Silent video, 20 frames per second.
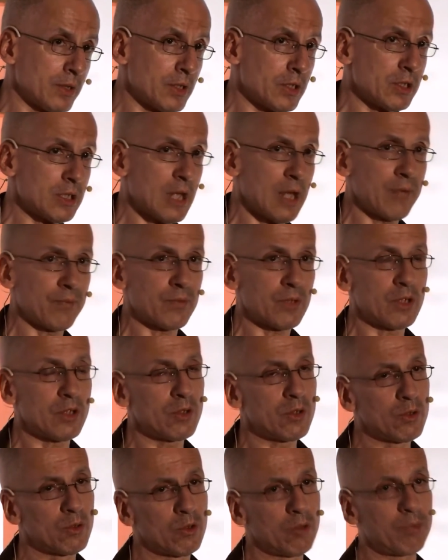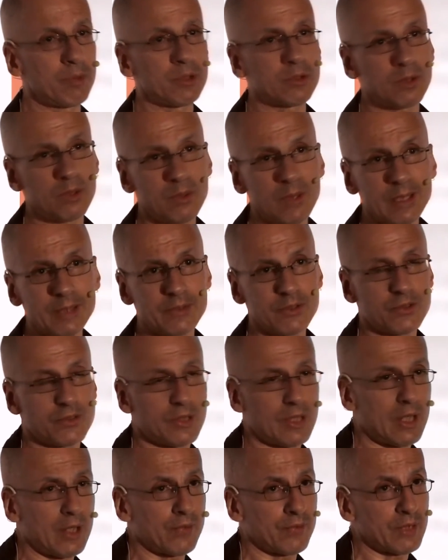in this country, in Europe, in the United
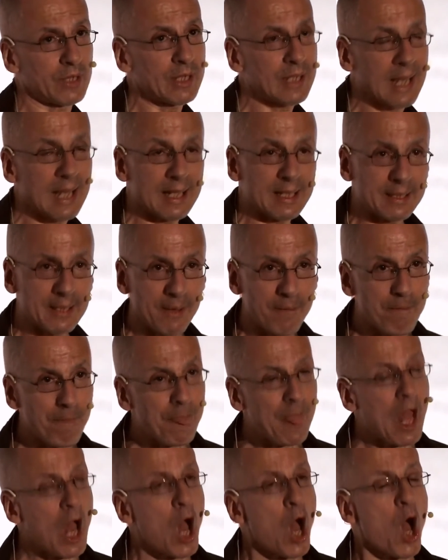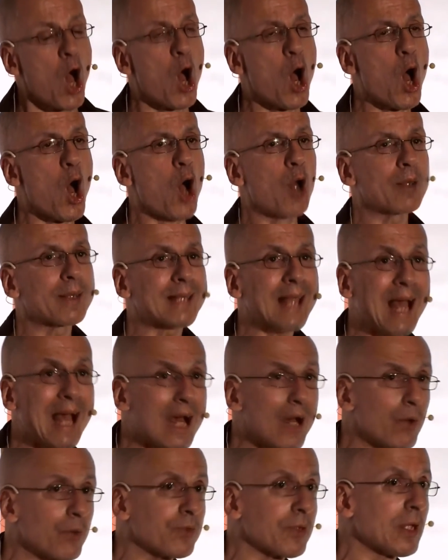States, in Canada, uh,
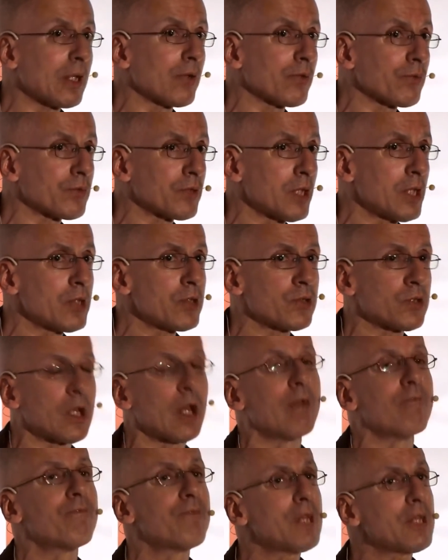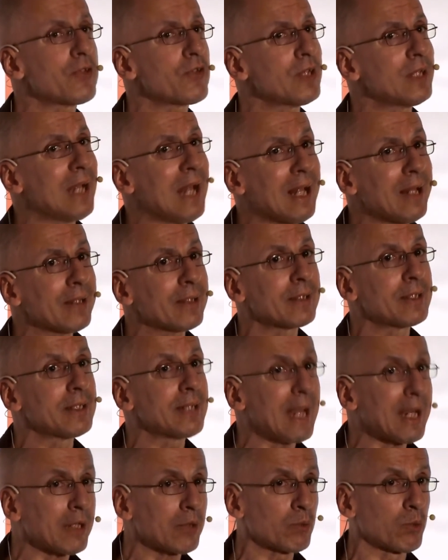thousands of these vigilante
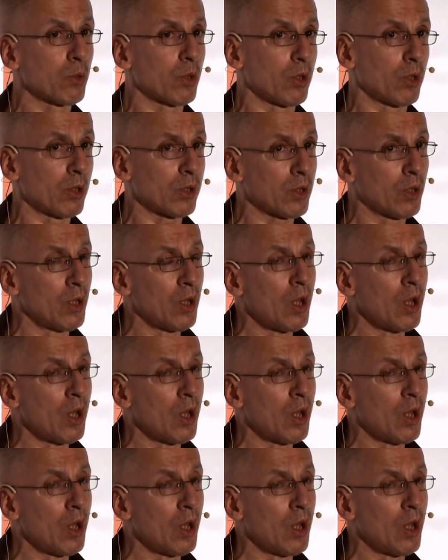network,